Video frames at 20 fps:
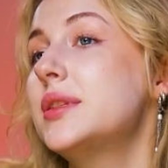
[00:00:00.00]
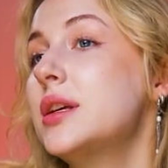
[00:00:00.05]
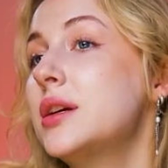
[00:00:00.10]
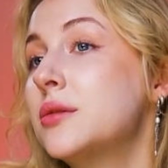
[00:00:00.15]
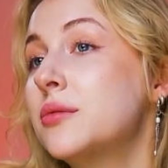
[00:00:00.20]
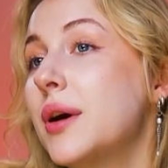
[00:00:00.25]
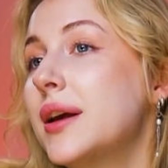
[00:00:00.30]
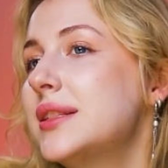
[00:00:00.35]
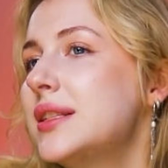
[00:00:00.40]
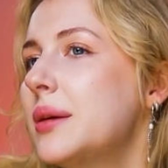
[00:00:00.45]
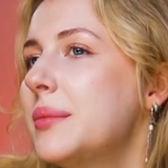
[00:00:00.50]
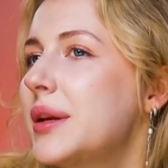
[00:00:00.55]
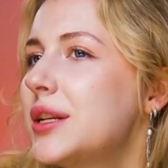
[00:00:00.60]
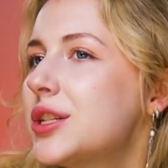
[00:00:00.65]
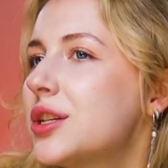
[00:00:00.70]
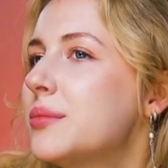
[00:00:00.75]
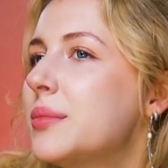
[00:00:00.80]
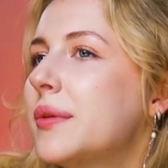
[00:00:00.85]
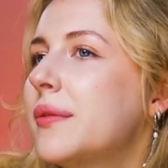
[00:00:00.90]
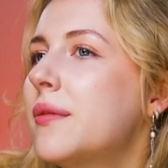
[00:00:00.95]
So, as I
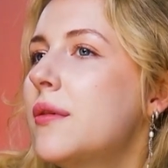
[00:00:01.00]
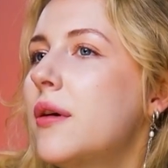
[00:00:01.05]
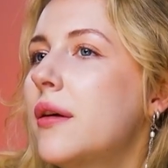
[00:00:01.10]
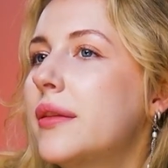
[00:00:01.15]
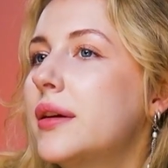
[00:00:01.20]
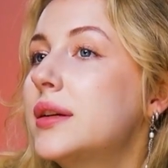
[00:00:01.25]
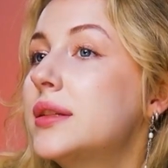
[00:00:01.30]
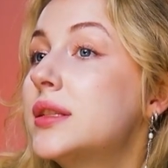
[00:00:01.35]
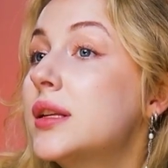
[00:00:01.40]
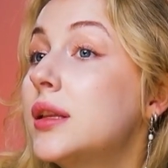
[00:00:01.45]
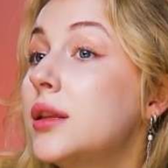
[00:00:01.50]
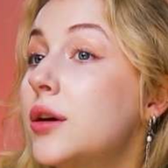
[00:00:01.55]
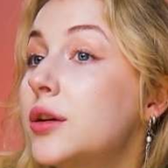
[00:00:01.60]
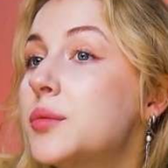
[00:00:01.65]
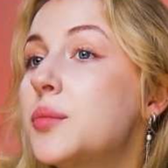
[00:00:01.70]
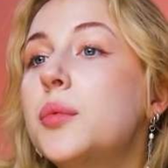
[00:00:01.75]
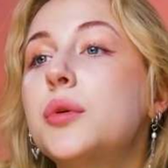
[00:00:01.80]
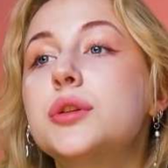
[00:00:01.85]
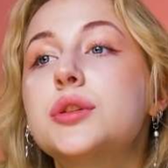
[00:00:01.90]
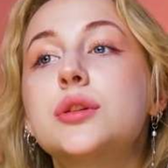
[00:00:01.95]
mentioned before, there is a
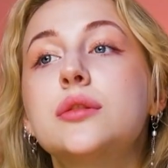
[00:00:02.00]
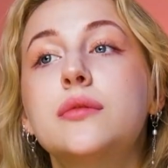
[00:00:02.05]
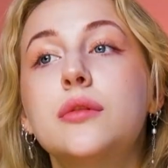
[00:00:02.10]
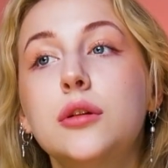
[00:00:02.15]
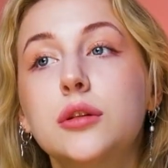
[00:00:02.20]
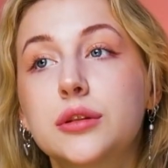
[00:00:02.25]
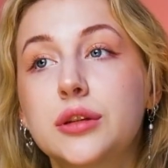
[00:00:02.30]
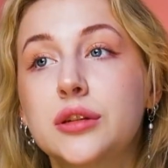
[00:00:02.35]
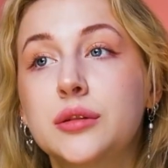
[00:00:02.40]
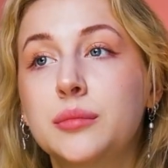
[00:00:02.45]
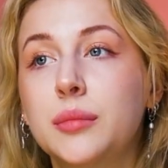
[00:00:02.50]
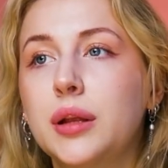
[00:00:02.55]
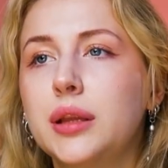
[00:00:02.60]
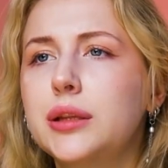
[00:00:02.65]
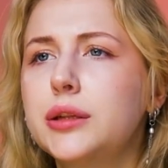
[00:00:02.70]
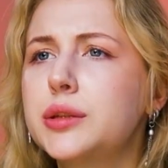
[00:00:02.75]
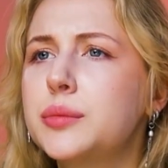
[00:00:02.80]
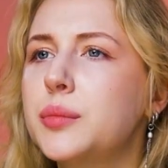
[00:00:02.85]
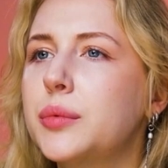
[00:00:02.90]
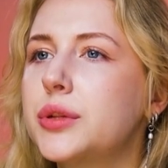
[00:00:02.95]
lot more to volume, a
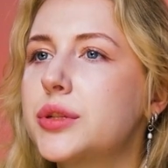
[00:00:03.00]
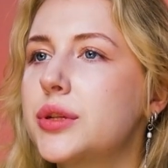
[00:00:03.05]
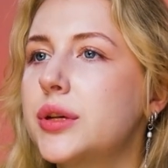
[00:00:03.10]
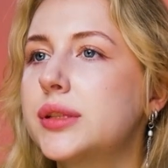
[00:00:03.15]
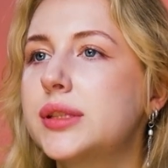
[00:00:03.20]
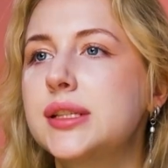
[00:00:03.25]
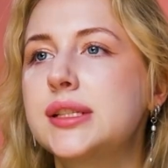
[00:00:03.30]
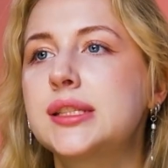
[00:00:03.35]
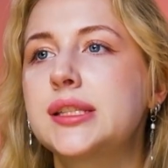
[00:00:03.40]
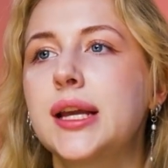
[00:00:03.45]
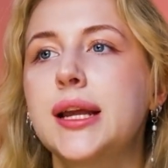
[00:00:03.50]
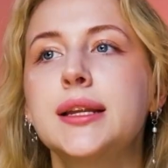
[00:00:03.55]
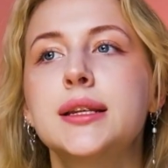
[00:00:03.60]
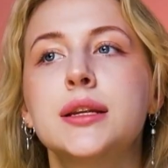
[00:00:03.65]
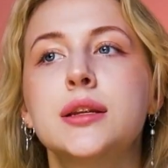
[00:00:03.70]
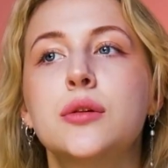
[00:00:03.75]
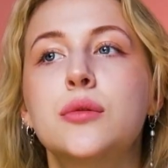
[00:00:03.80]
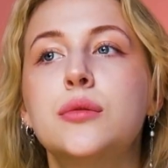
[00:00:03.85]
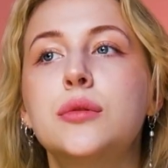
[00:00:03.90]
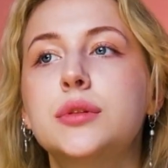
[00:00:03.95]
lot more to
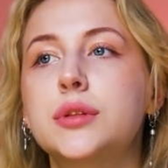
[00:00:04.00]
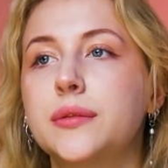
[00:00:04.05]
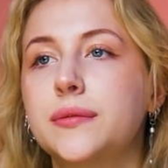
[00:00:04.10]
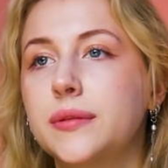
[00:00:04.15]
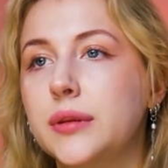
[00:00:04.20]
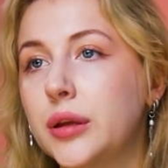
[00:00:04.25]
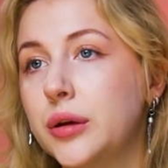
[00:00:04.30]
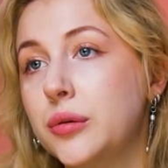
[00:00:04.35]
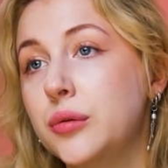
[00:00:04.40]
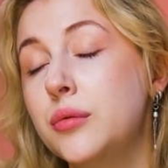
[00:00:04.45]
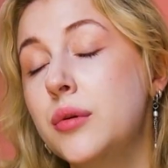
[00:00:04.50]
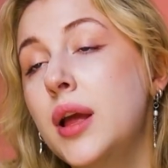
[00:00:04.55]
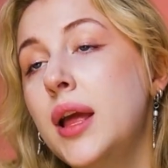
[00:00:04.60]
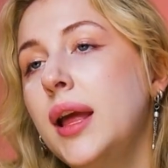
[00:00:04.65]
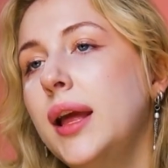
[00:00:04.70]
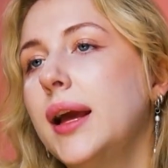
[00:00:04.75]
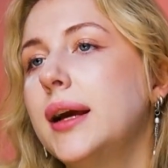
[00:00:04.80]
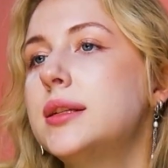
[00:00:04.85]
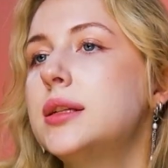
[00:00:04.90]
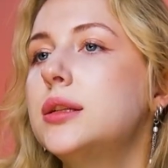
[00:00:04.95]
understanding order flow,
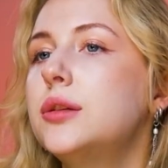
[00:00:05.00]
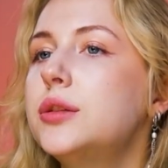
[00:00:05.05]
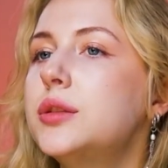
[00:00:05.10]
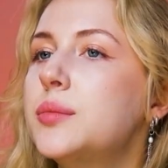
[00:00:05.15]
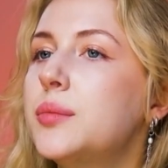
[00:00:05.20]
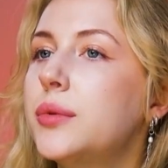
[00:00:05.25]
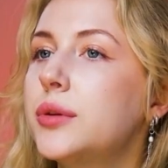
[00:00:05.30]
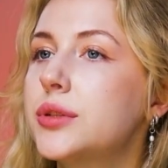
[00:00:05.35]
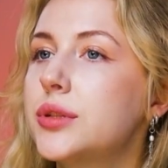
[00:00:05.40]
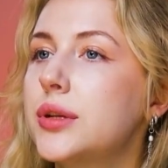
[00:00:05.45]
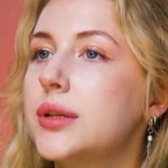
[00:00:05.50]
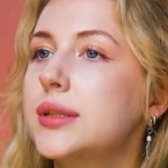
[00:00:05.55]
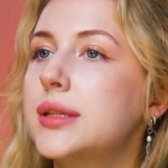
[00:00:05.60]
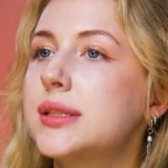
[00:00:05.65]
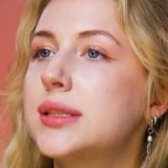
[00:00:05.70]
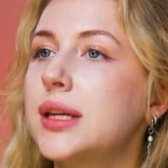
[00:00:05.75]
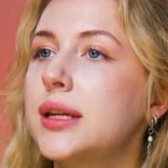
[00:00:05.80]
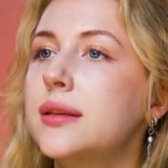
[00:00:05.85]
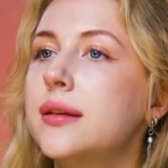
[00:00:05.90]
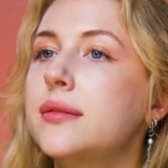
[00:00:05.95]
and a lot more to
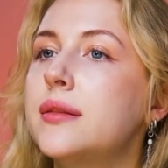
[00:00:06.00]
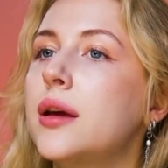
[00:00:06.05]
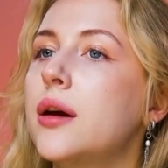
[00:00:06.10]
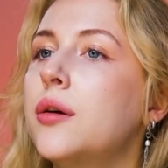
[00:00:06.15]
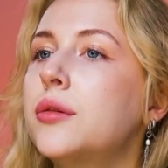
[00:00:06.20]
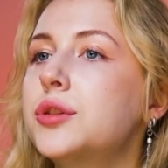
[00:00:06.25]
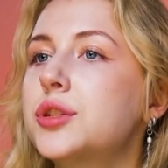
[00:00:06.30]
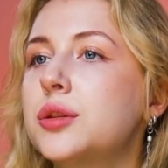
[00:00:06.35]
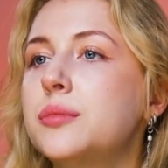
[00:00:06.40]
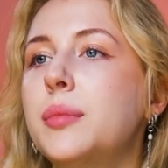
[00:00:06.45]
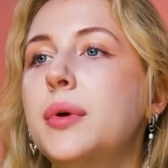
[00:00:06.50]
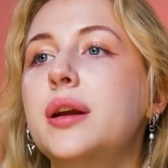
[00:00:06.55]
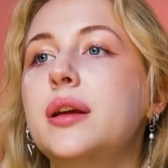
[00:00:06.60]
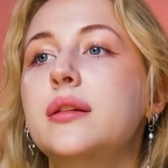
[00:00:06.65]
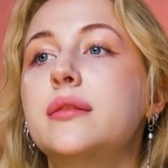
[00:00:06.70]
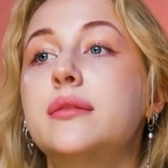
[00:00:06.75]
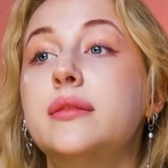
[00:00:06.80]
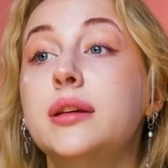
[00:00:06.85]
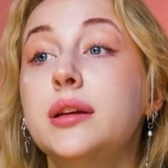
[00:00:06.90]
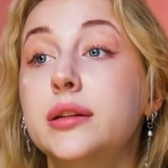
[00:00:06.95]
understanding the auction
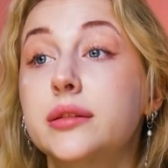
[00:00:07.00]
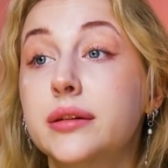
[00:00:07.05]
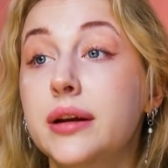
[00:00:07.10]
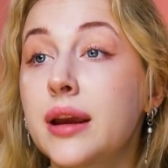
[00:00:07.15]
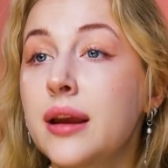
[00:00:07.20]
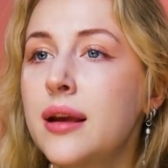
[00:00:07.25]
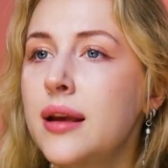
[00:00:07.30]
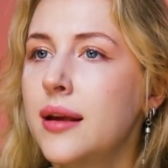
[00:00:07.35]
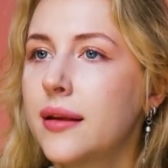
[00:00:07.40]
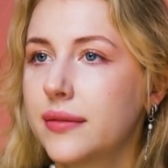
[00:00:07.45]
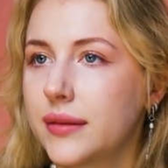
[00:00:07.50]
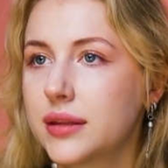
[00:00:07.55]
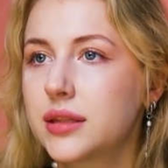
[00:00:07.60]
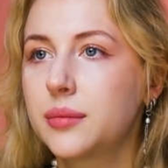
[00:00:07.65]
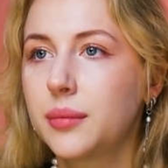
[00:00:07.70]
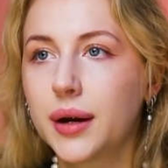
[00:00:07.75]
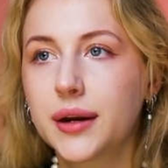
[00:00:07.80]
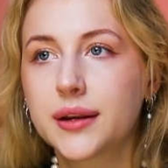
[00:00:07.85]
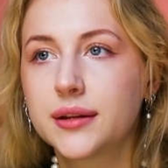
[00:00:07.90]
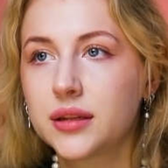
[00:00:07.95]
market theory that the
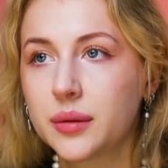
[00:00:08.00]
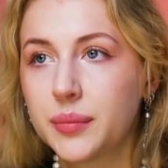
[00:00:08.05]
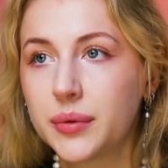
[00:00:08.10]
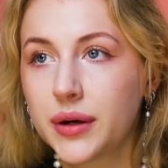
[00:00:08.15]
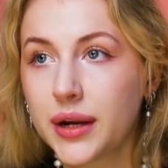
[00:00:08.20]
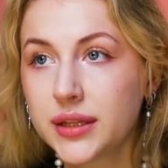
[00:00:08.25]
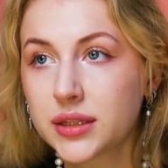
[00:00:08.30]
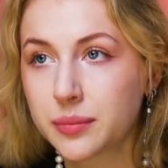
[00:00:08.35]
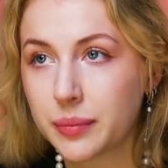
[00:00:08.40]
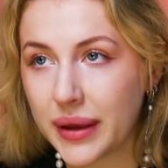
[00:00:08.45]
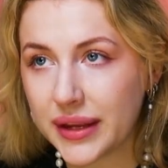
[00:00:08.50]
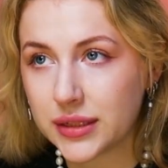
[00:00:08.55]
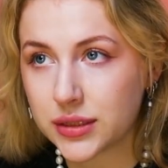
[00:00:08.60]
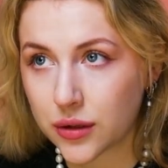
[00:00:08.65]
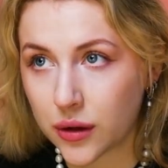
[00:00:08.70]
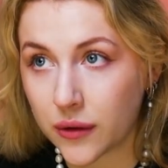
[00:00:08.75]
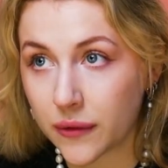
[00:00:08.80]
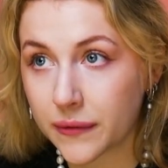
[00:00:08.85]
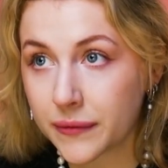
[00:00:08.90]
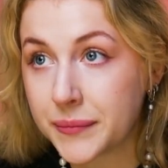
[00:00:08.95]
market operates
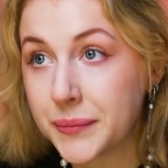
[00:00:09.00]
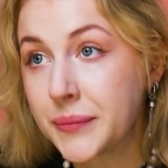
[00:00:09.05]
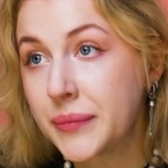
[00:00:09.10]
based off.